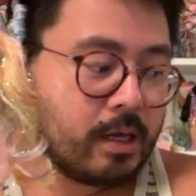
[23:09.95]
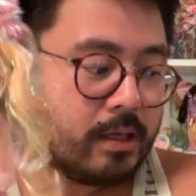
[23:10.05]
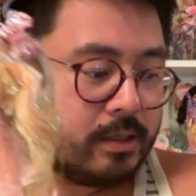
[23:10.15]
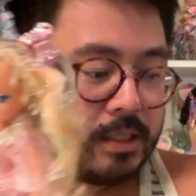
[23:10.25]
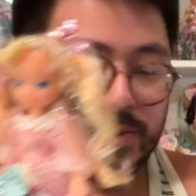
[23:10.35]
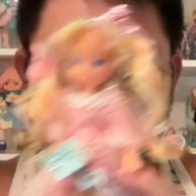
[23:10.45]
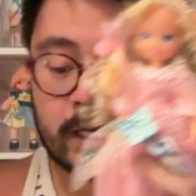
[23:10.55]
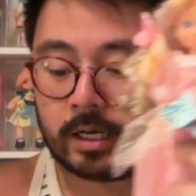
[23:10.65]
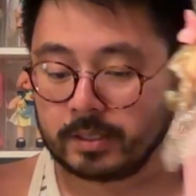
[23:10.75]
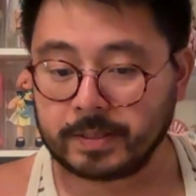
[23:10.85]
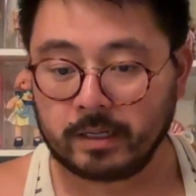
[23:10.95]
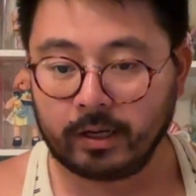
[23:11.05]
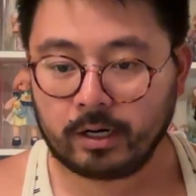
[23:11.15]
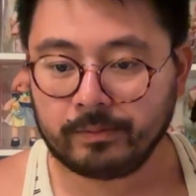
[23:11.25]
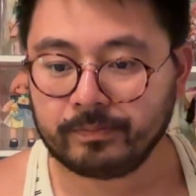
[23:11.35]
This was an utter
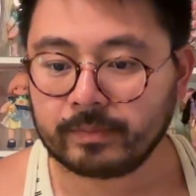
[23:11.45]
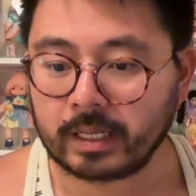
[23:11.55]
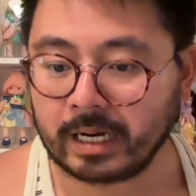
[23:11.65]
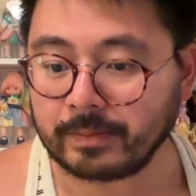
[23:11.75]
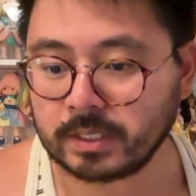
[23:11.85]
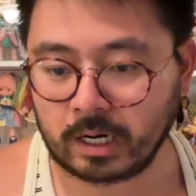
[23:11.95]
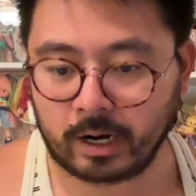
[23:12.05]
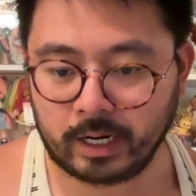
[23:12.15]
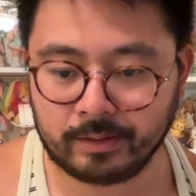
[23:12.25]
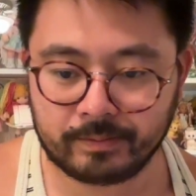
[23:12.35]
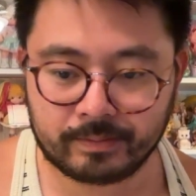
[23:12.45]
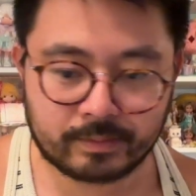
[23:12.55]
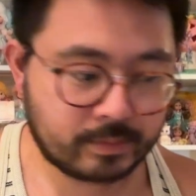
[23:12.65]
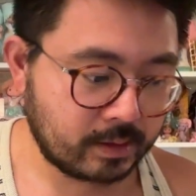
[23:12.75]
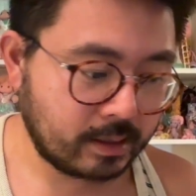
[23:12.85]
failure, and I'm sorry.
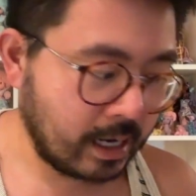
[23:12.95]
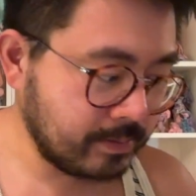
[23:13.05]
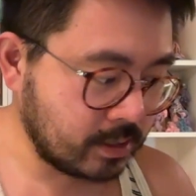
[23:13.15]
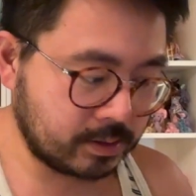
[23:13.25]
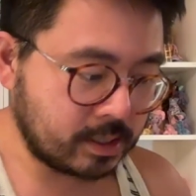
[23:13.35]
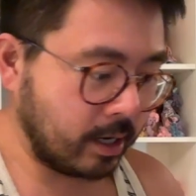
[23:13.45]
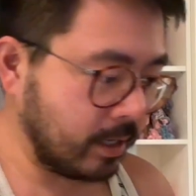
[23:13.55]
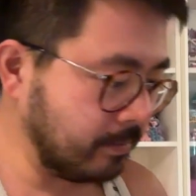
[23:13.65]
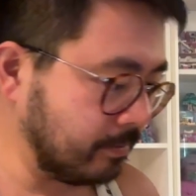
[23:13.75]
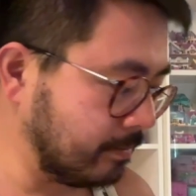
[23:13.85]
I'm so sorry.